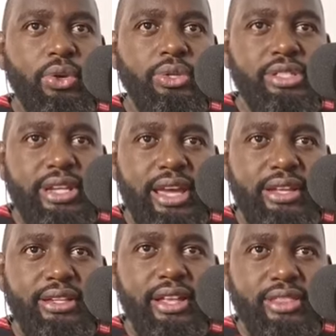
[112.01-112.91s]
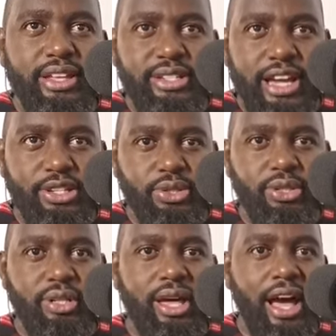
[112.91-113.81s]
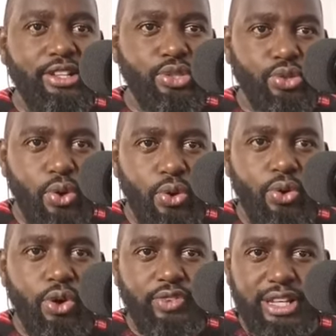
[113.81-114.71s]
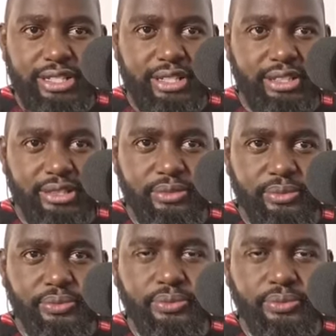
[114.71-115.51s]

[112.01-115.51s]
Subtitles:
contain the title, A Song of Ascents.